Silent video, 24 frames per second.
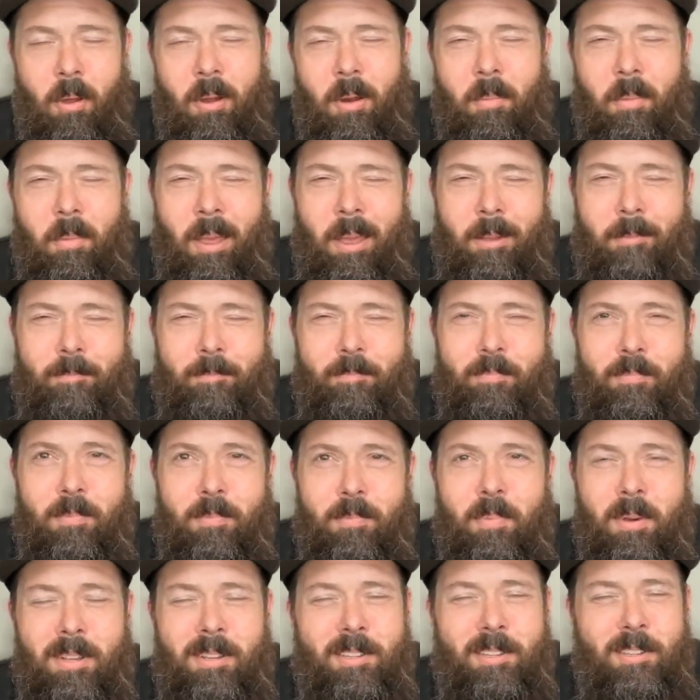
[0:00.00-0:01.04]
And I'm like,
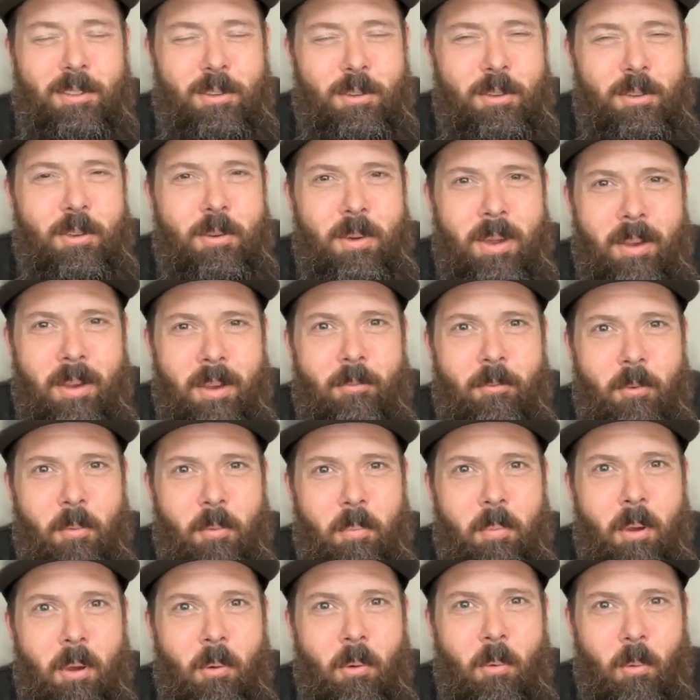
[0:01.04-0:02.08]
but do you have
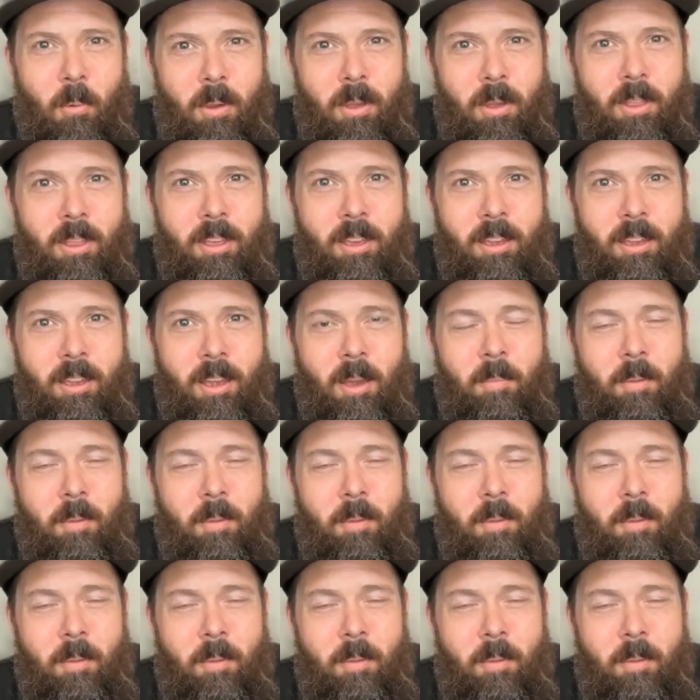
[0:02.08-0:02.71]
football really?